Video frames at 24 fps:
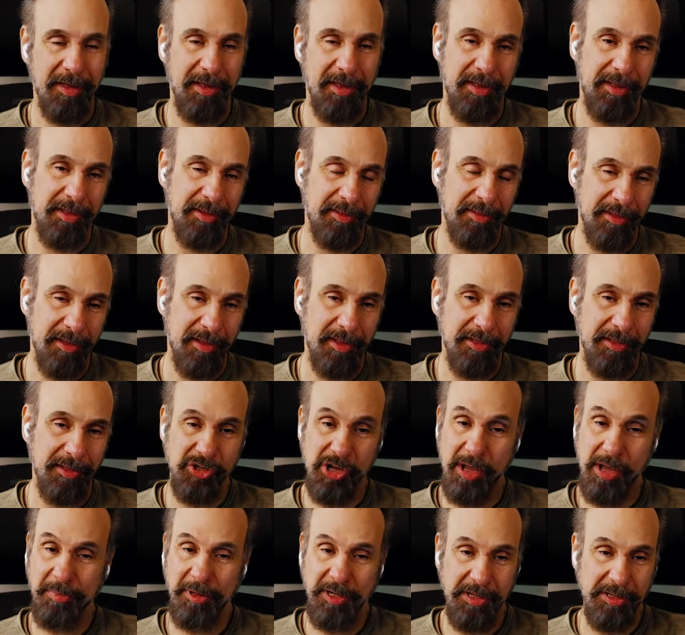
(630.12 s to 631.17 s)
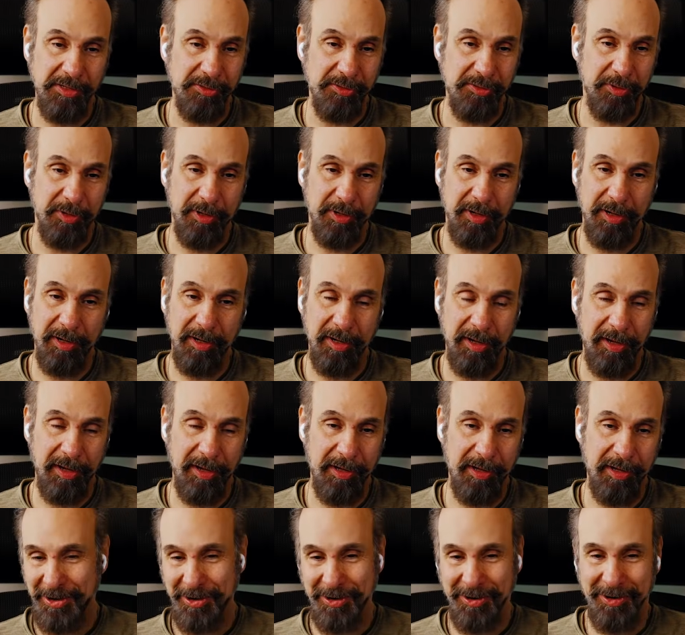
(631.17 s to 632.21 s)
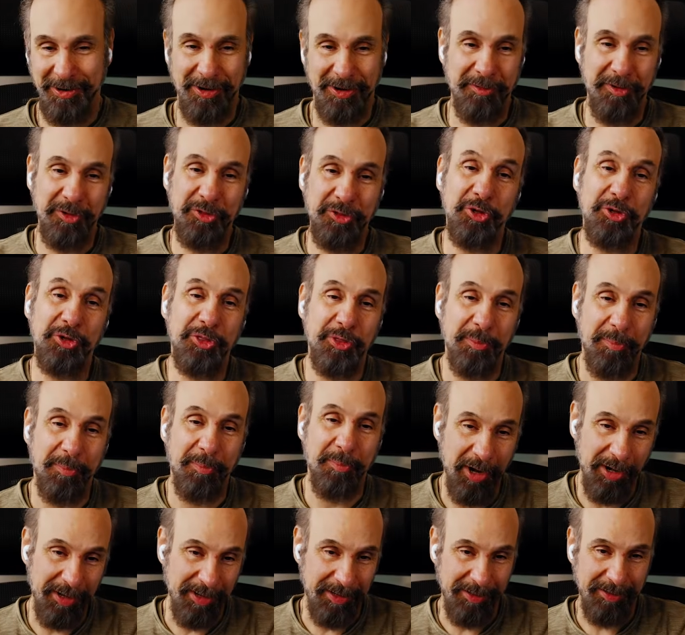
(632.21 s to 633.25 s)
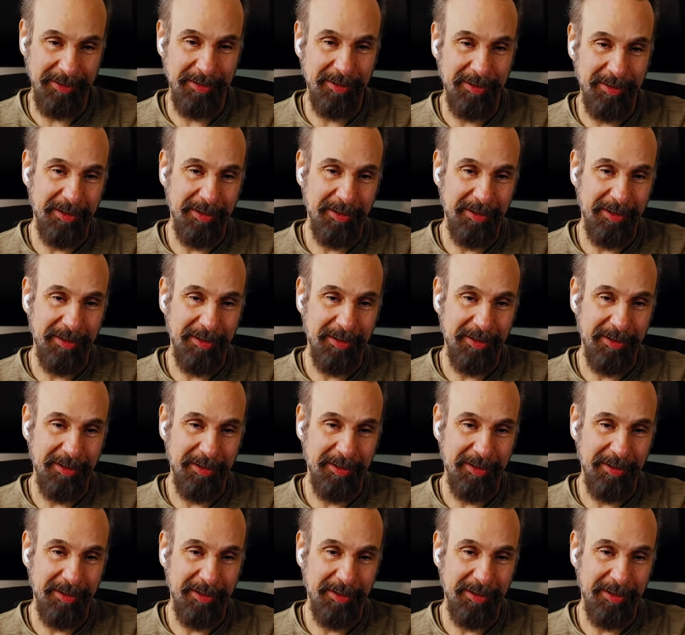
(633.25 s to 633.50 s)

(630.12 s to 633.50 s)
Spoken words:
and the Japanese were like overtook the market.